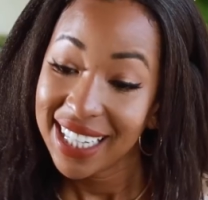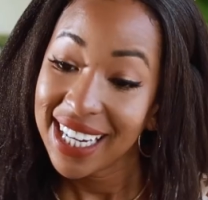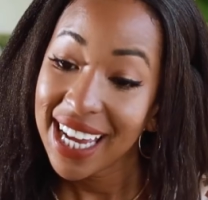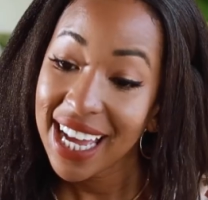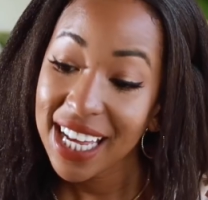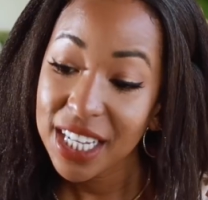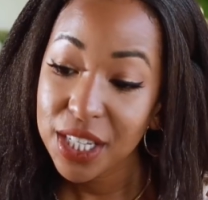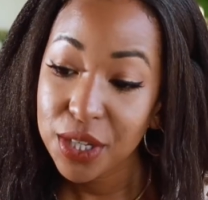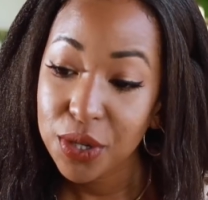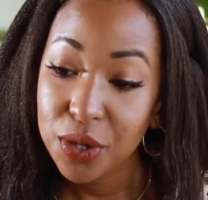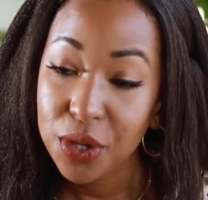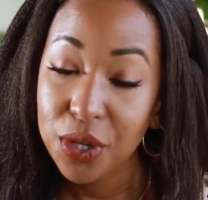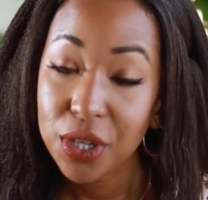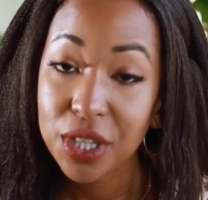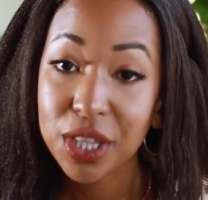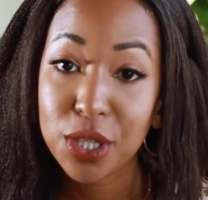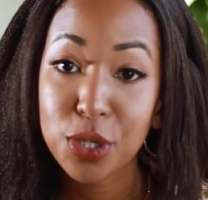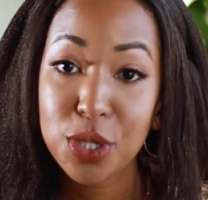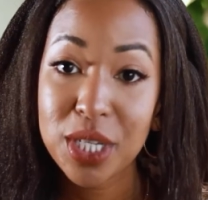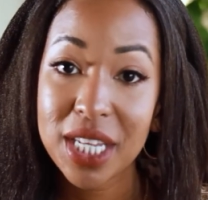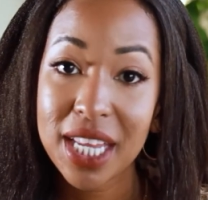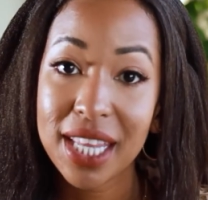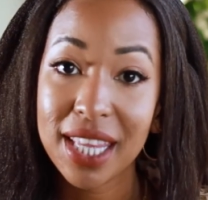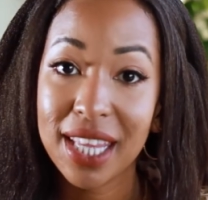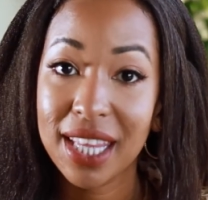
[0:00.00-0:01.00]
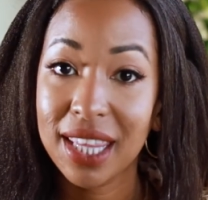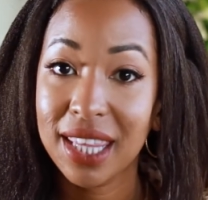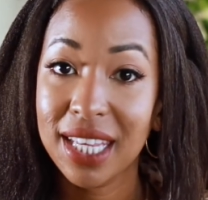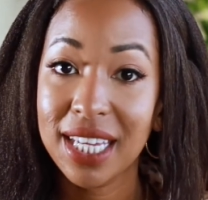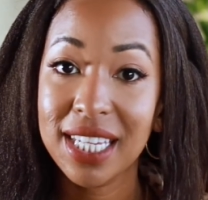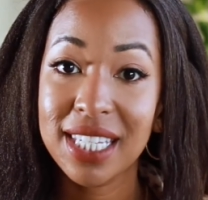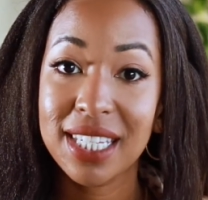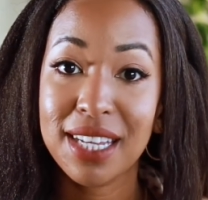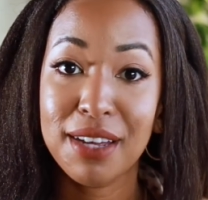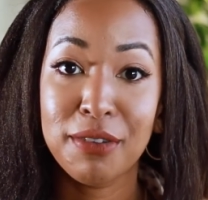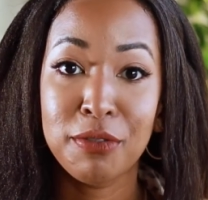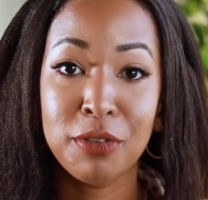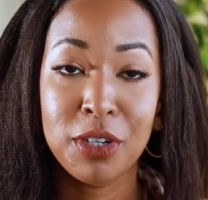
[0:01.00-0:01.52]
Yeah, so those are the
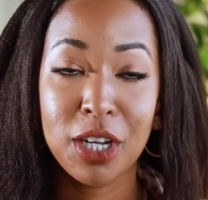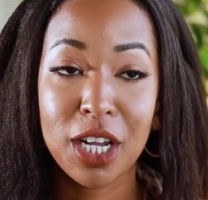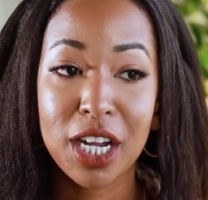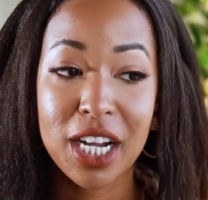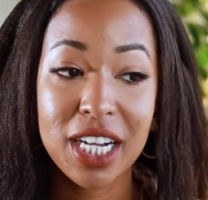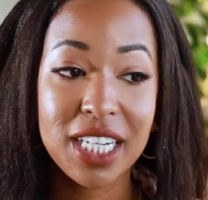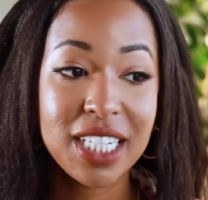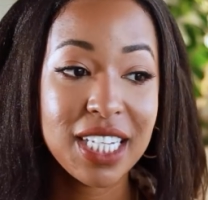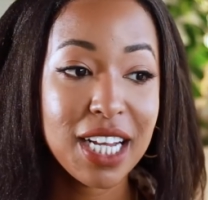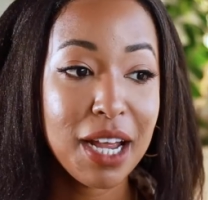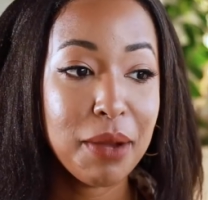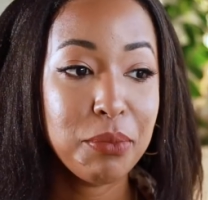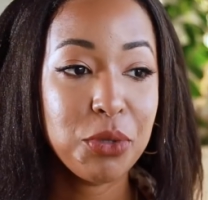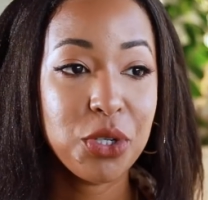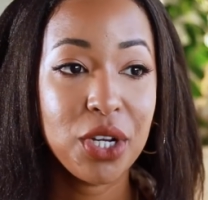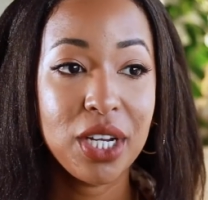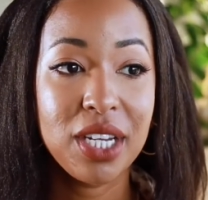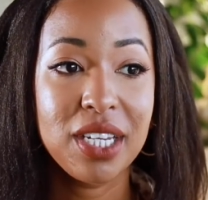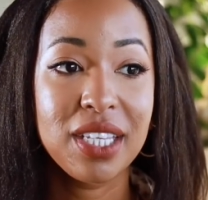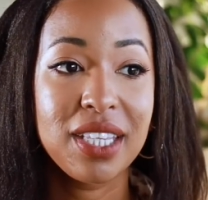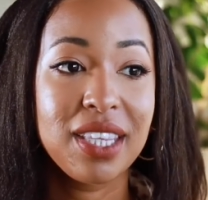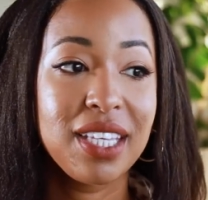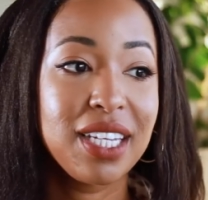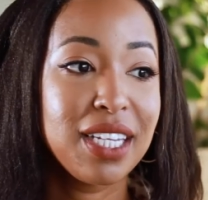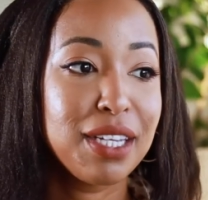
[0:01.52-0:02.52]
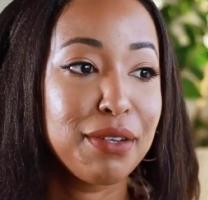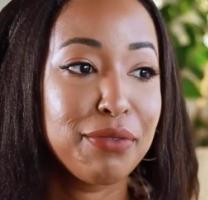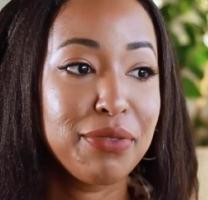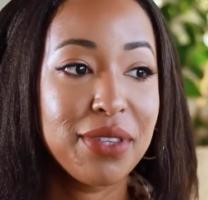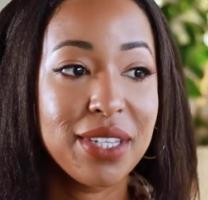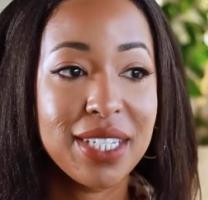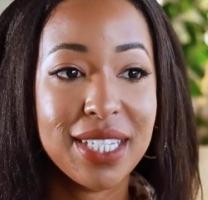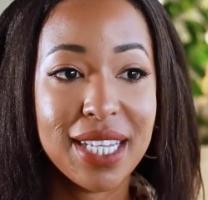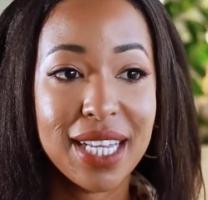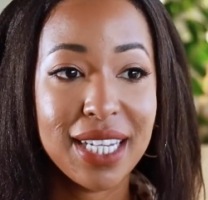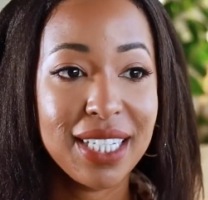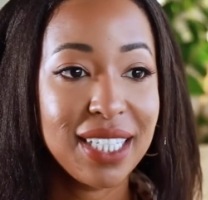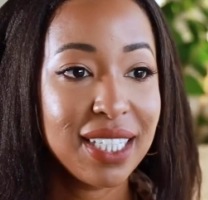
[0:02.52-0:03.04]
things I've learned. I'm trying to think if
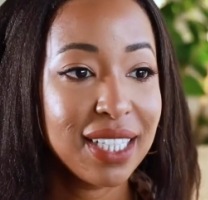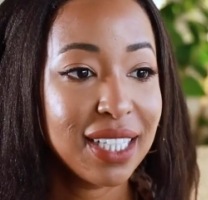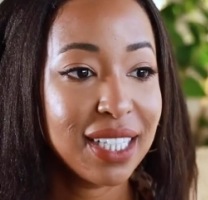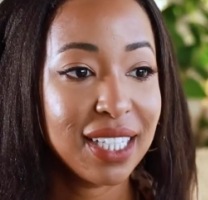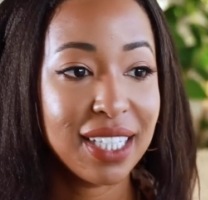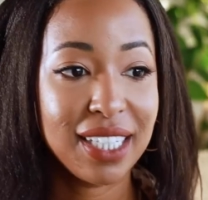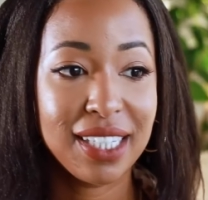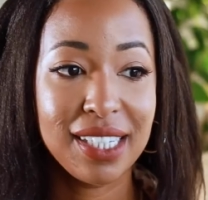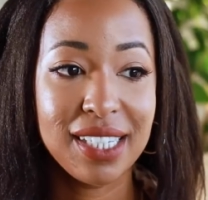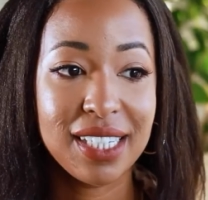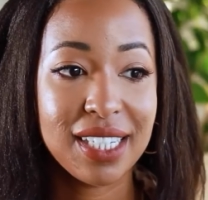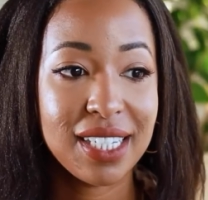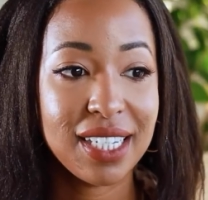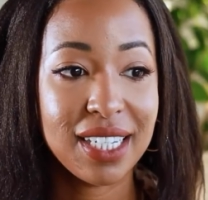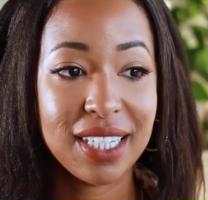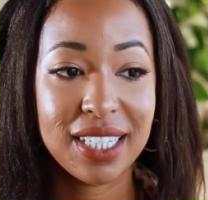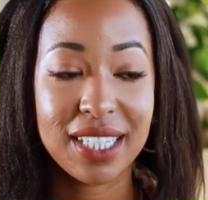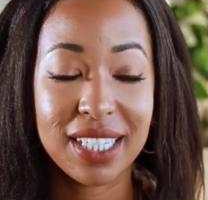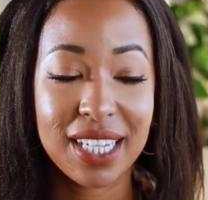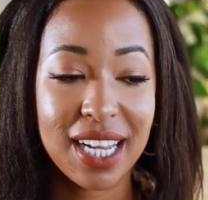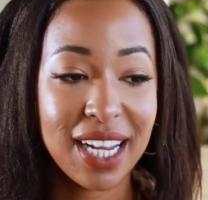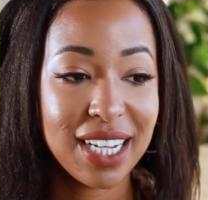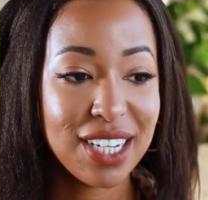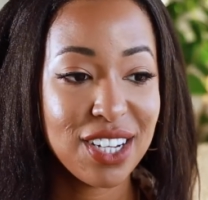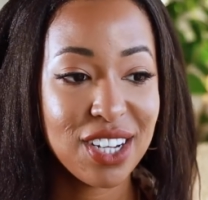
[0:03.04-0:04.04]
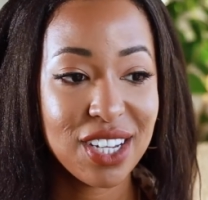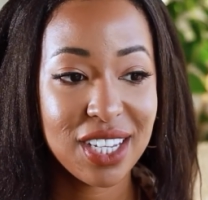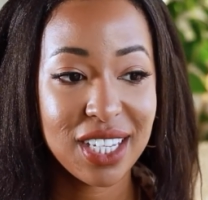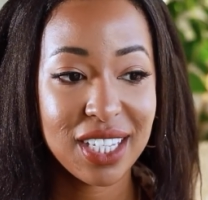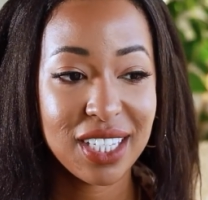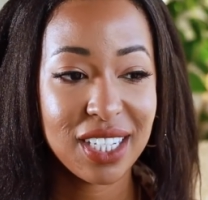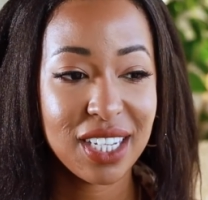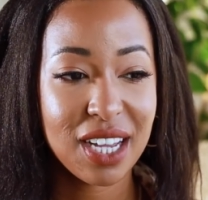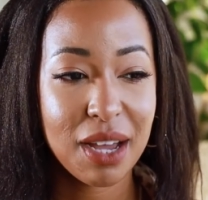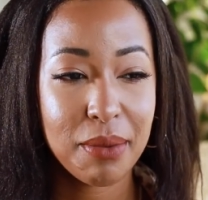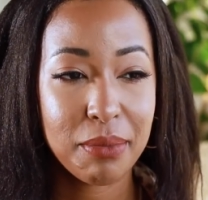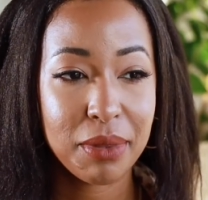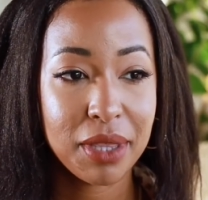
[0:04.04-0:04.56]
there's anything else that
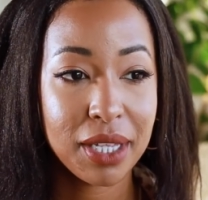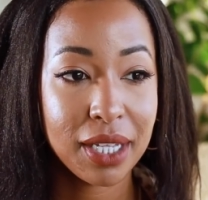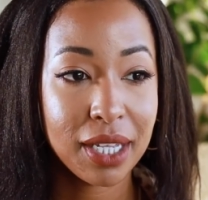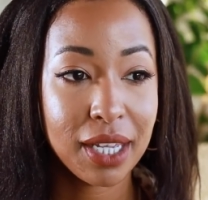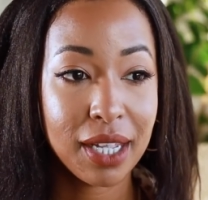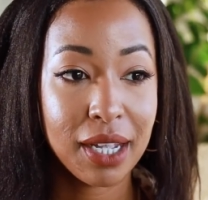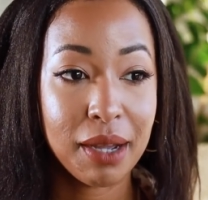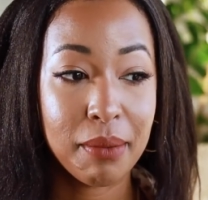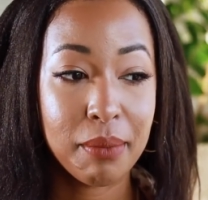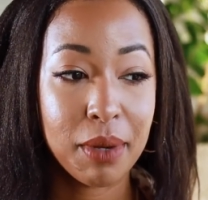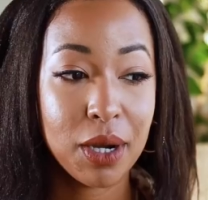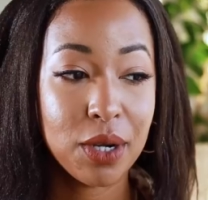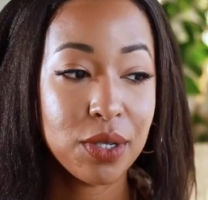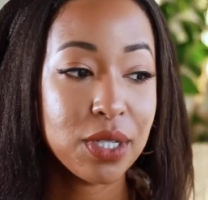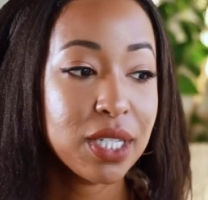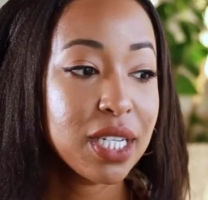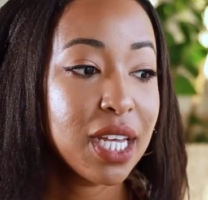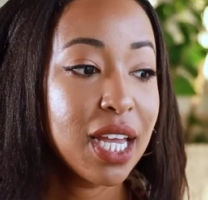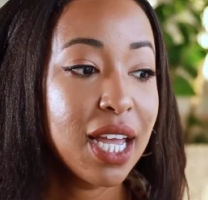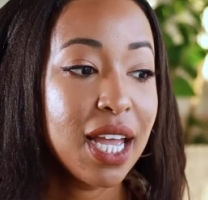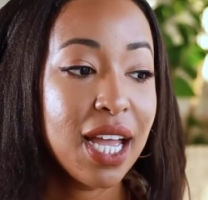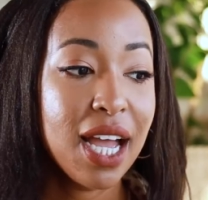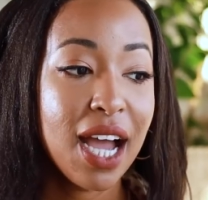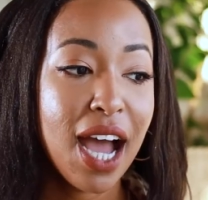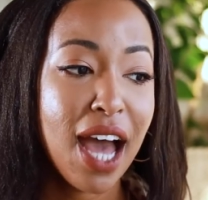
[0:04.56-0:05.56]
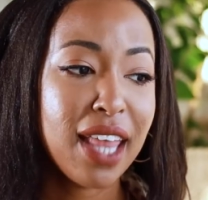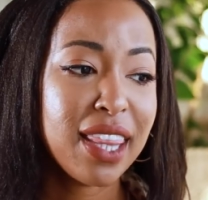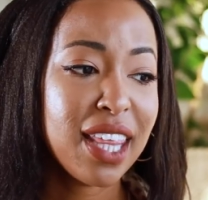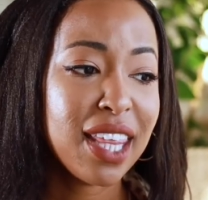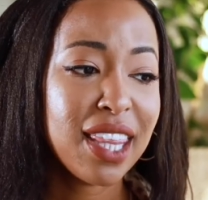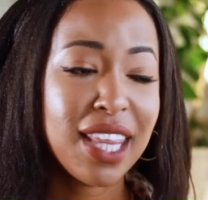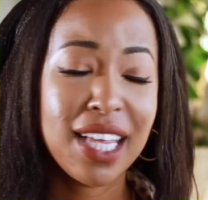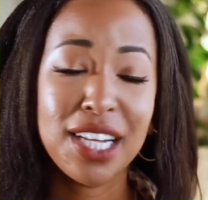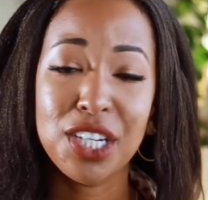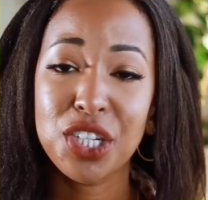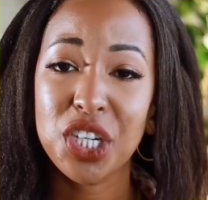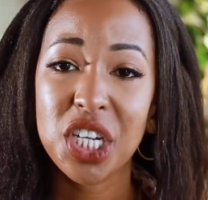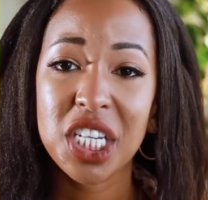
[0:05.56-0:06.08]
I'm thinking about other
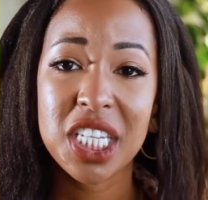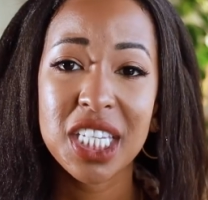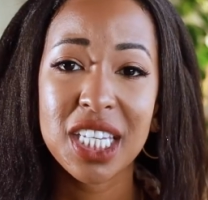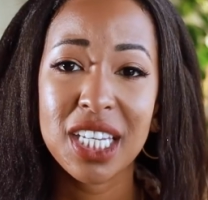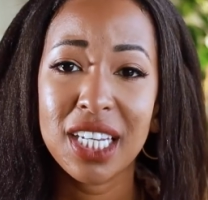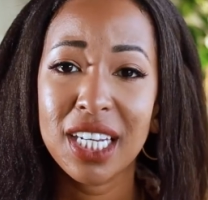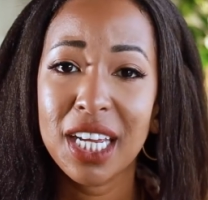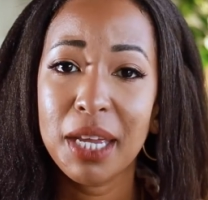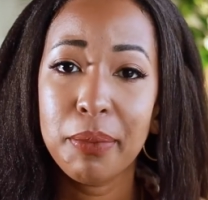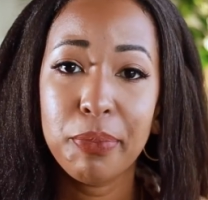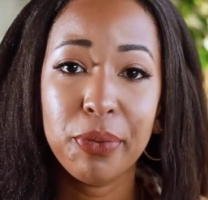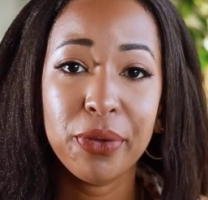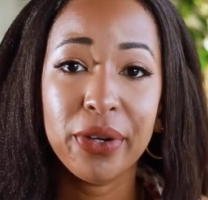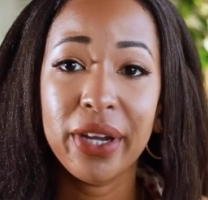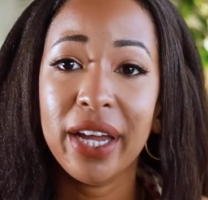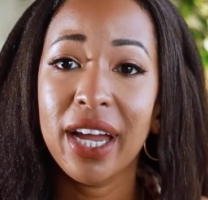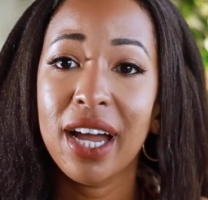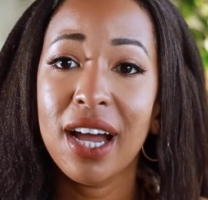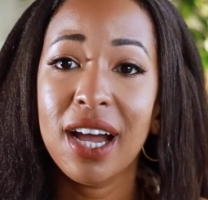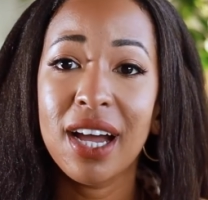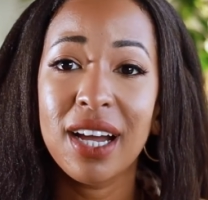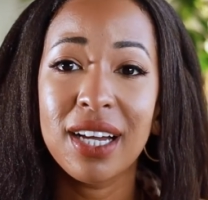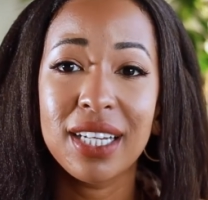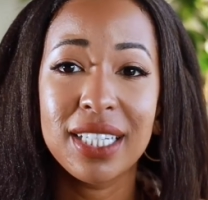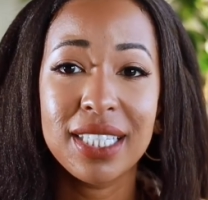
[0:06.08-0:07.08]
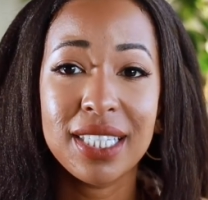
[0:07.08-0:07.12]
than just keep your hair.